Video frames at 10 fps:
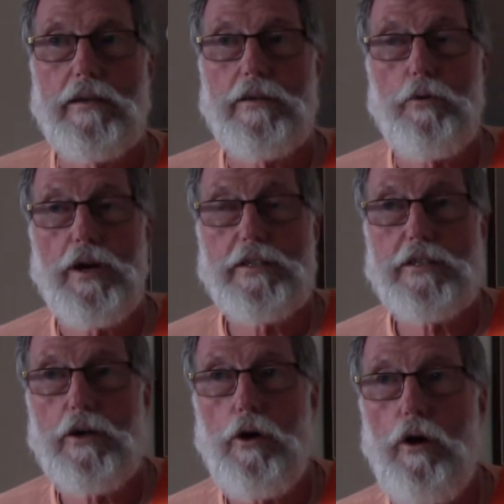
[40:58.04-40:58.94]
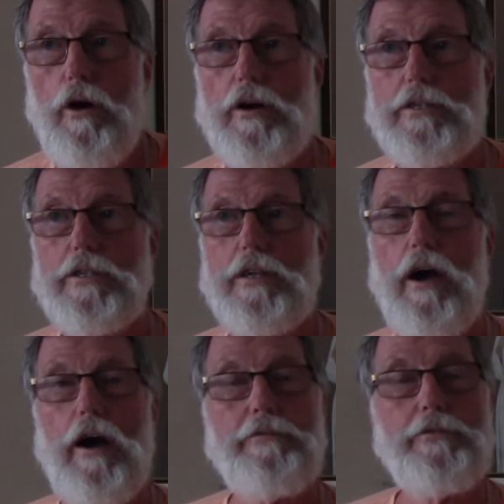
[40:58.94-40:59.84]
What is the cause
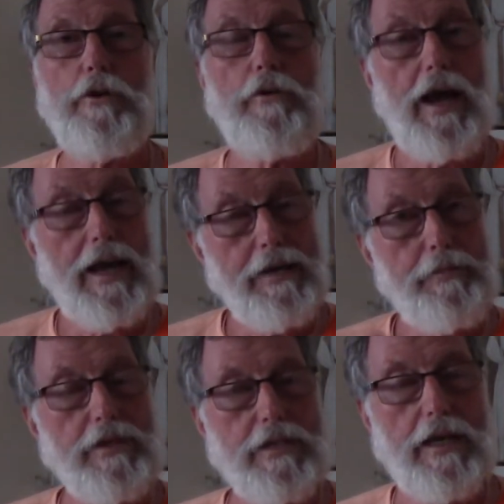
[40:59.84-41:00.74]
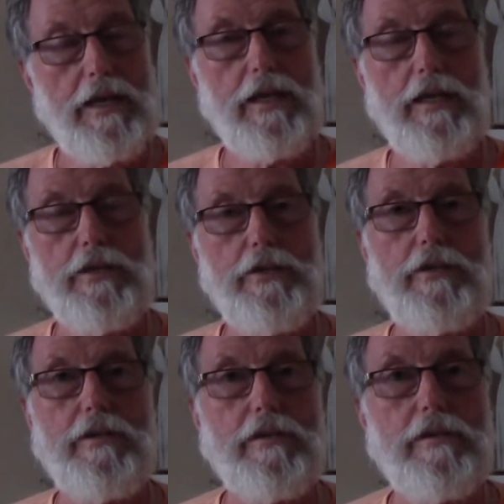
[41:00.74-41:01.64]
of no animals getting
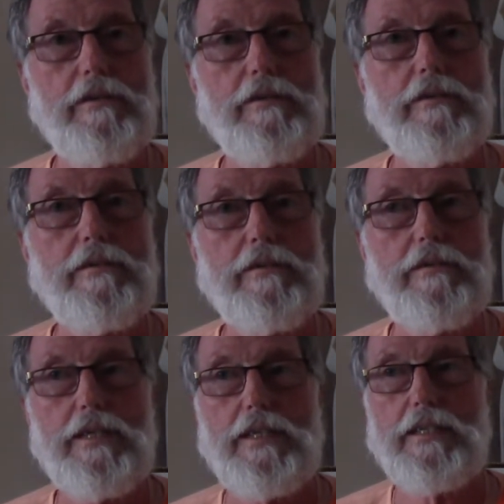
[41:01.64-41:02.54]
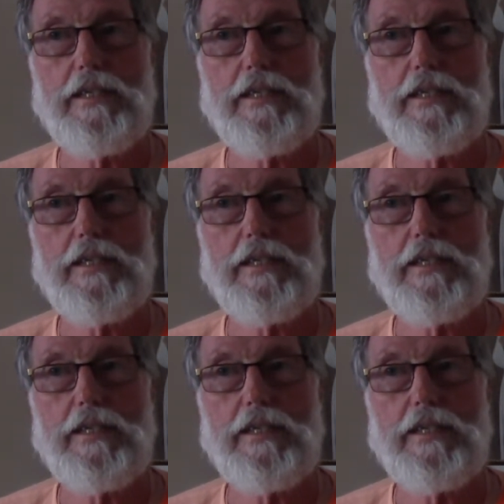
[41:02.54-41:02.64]
injured? Is